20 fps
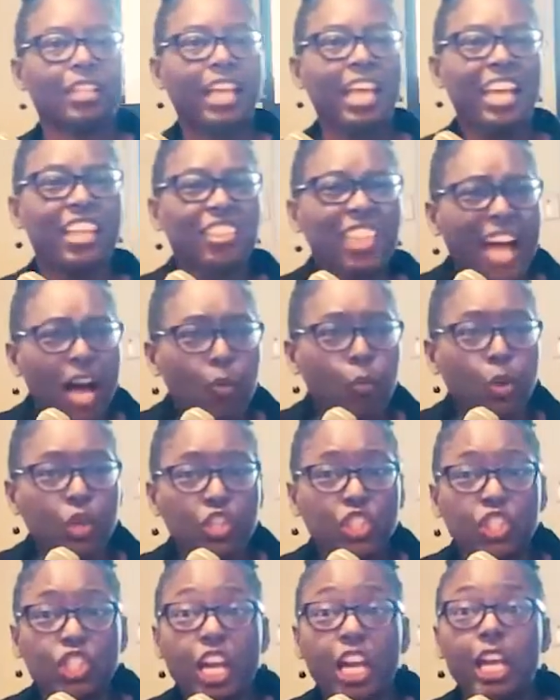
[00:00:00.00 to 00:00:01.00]
And that
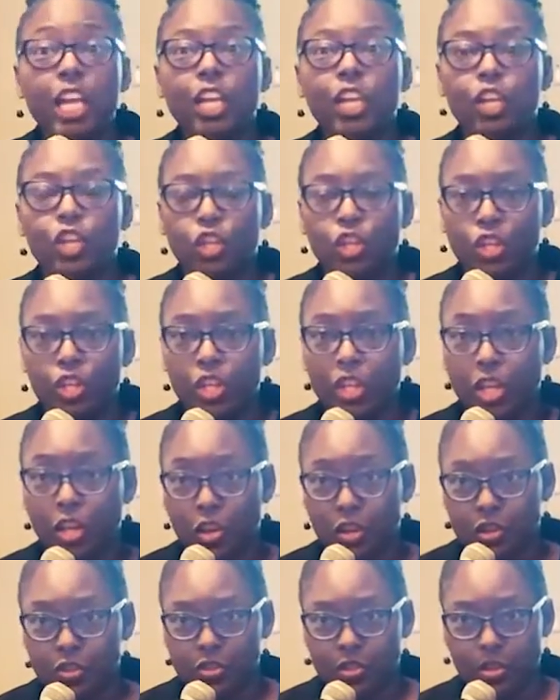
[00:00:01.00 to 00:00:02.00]
was
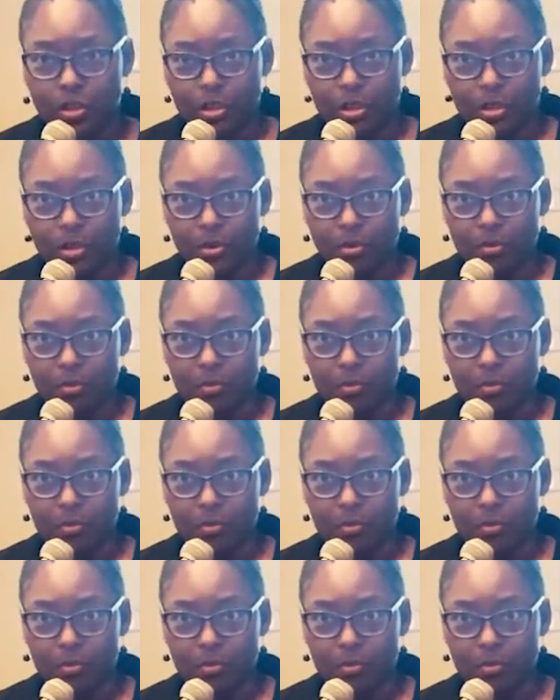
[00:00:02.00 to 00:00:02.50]
years ago.